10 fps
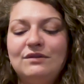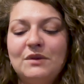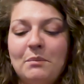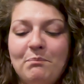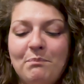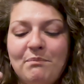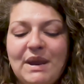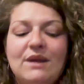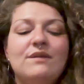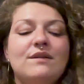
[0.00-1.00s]
the
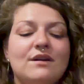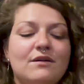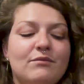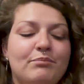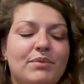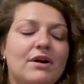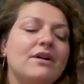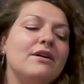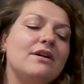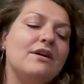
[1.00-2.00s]
basic part